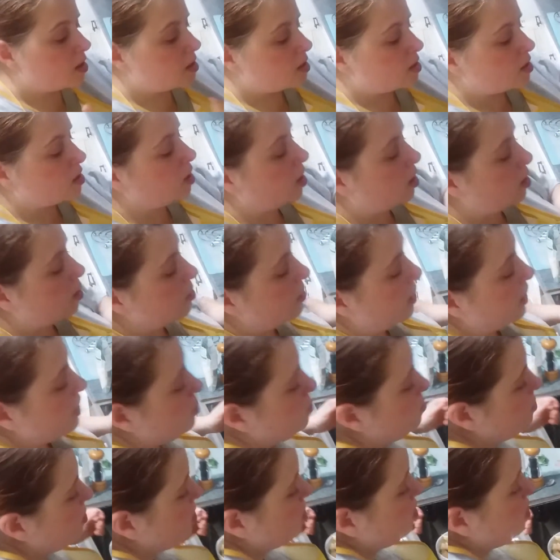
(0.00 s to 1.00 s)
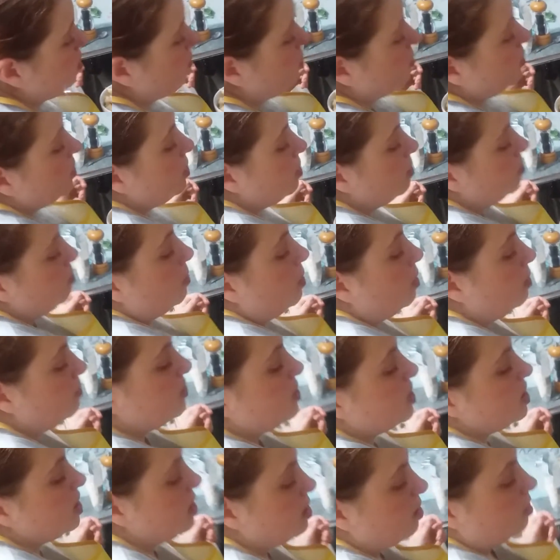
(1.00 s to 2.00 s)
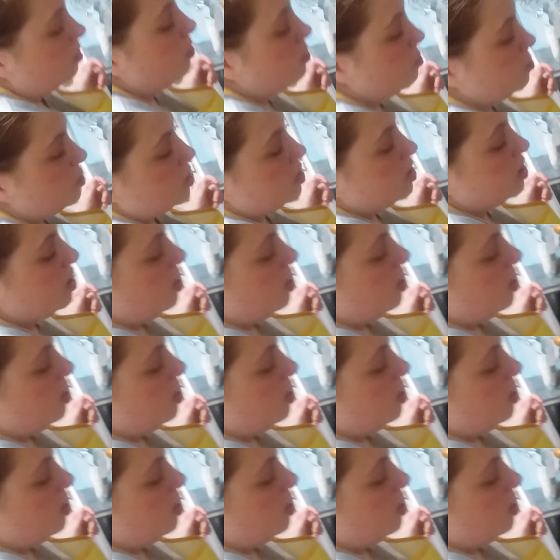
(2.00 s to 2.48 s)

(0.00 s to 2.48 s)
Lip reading: So that's what you do. But obviously not all the